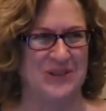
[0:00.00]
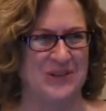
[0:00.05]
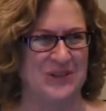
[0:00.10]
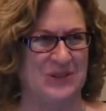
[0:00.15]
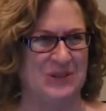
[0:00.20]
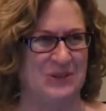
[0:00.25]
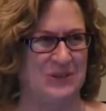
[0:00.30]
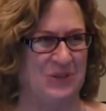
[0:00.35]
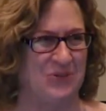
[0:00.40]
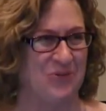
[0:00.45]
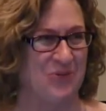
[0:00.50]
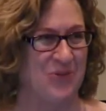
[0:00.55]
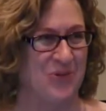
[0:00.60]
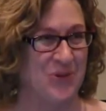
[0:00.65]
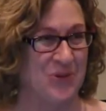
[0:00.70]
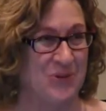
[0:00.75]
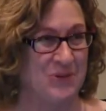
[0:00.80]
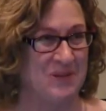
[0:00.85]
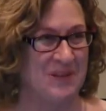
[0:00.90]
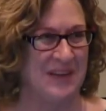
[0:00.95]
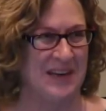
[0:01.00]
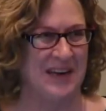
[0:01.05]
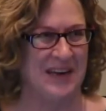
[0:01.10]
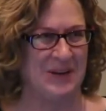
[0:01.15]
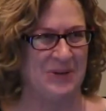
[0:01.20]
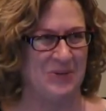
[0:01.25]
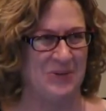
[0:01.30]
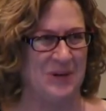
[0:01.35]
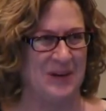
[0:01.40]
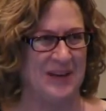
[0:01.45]
to the fruit that
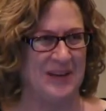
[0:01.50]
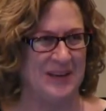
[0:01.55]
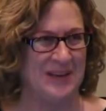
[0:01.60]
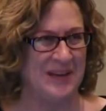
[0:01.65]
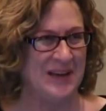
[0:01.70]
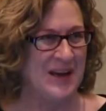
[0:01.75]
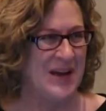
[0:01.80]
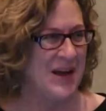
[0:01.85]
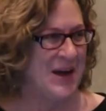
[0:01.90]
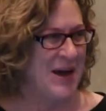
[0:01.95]
it will